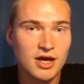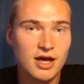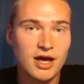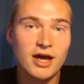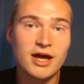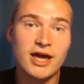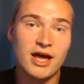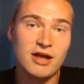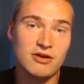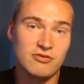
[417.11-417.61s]

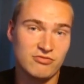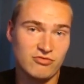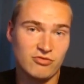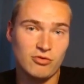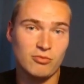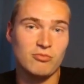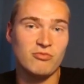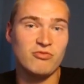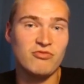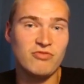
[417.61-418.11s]
again
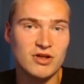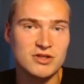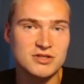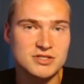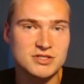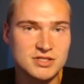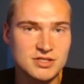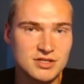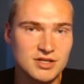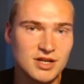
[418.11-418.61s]
from
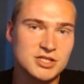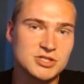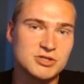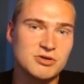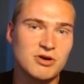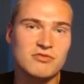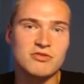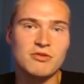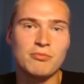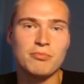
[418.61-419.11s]
funds that you
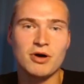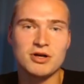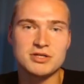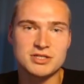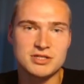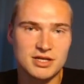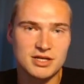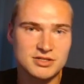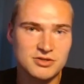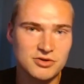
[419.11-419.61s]
have
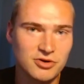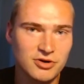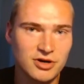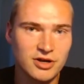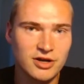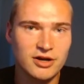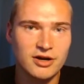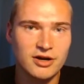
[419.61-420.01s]
deposited earlier